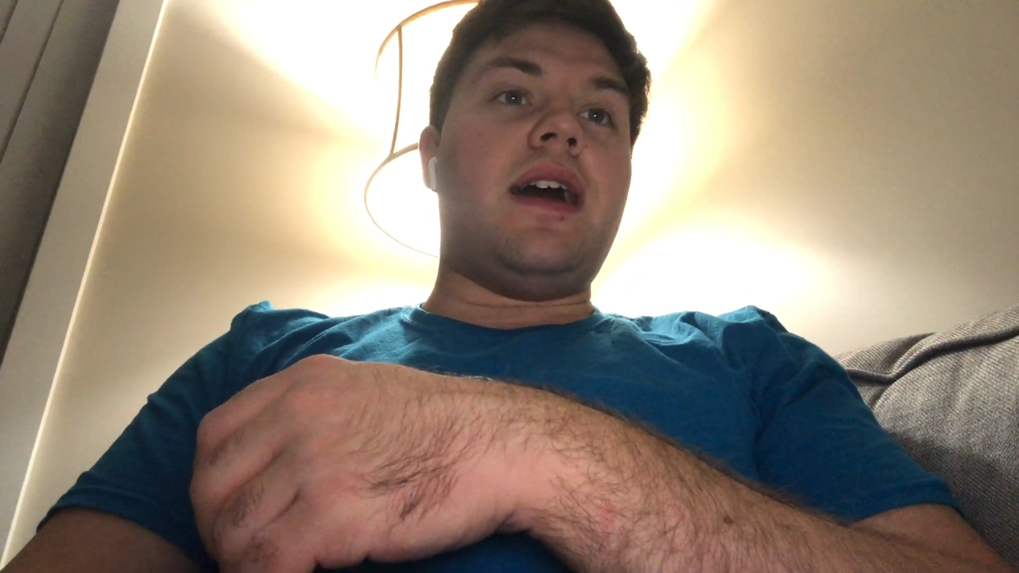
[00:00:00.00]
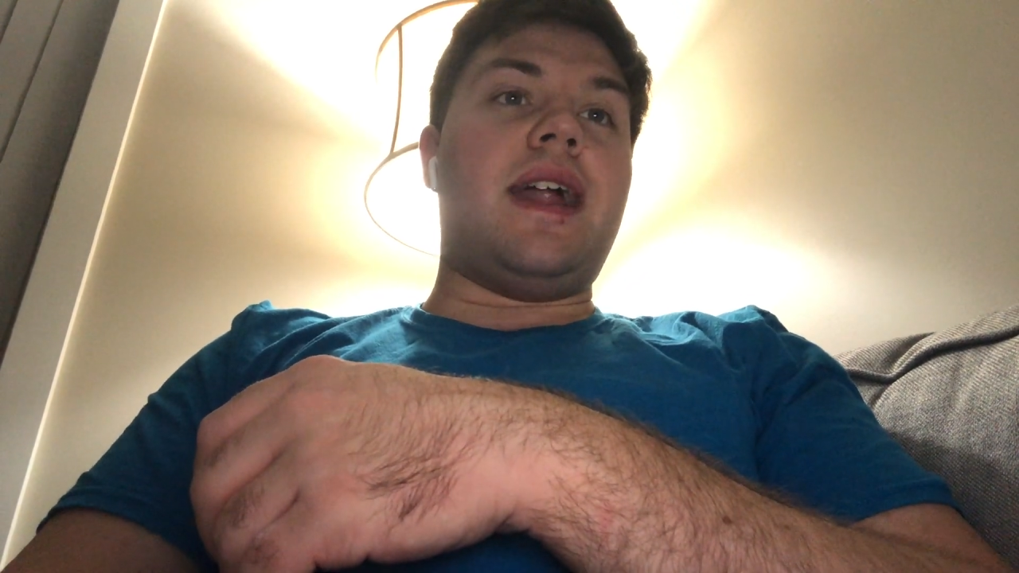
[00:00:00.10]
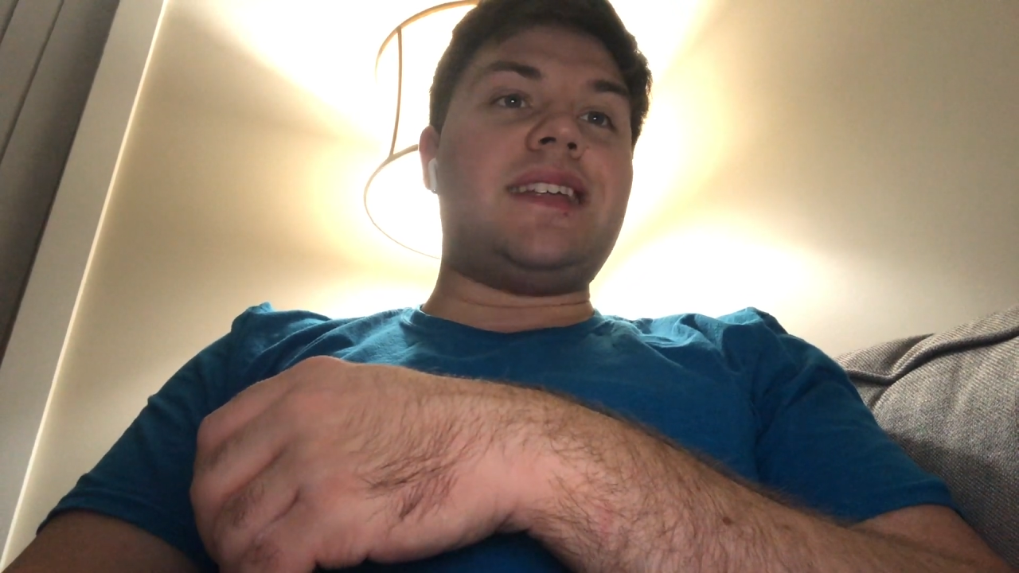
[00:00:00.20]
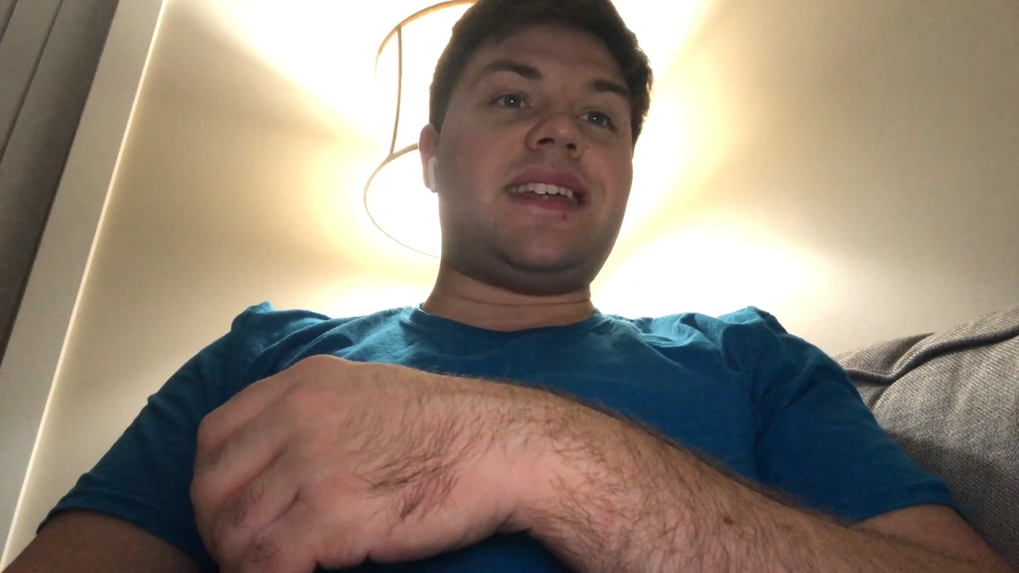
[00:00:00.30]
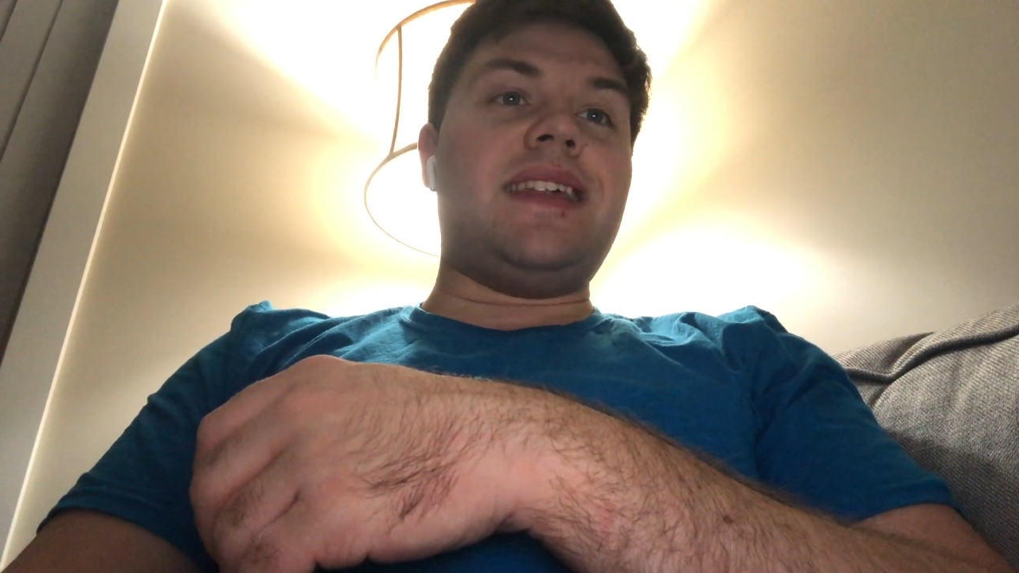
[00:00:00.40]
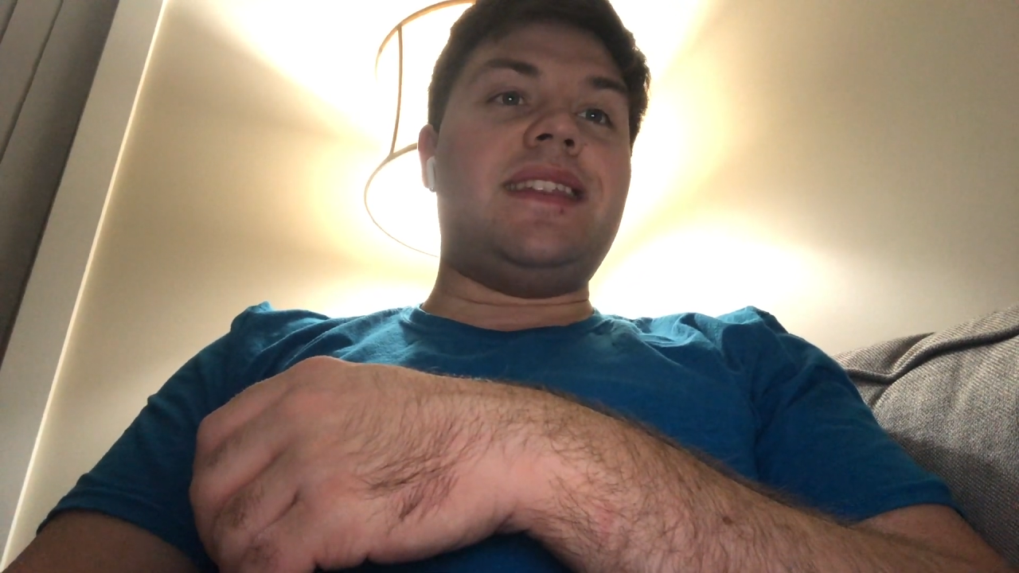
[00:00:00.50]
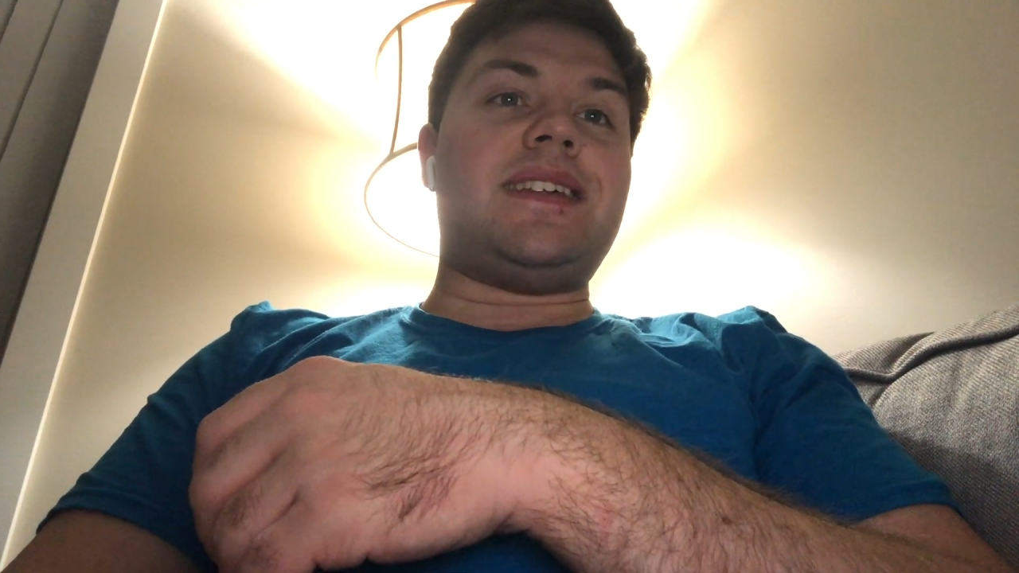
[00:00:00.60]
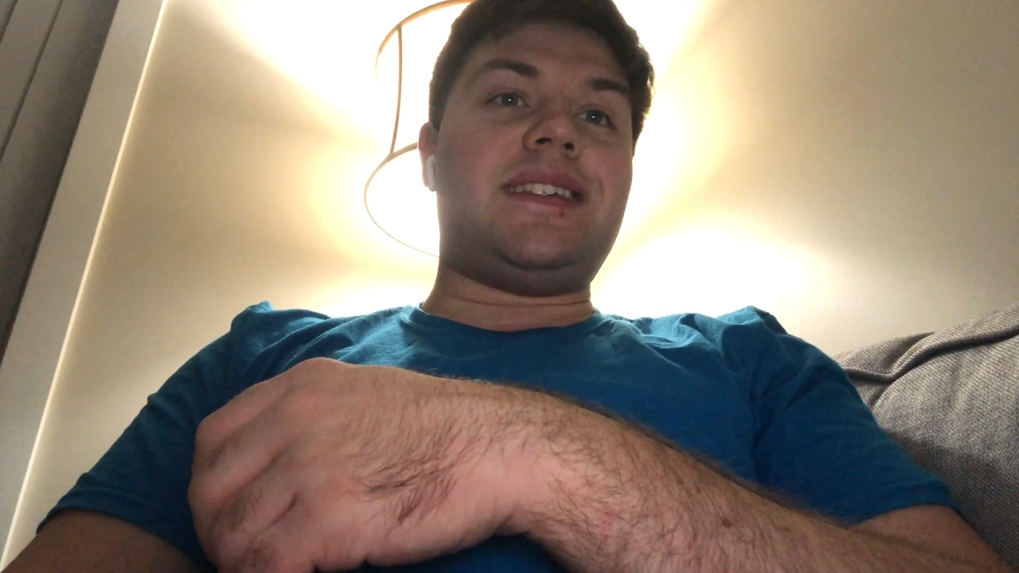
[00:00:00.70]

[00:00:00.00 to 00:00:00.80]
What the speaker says: and it's in the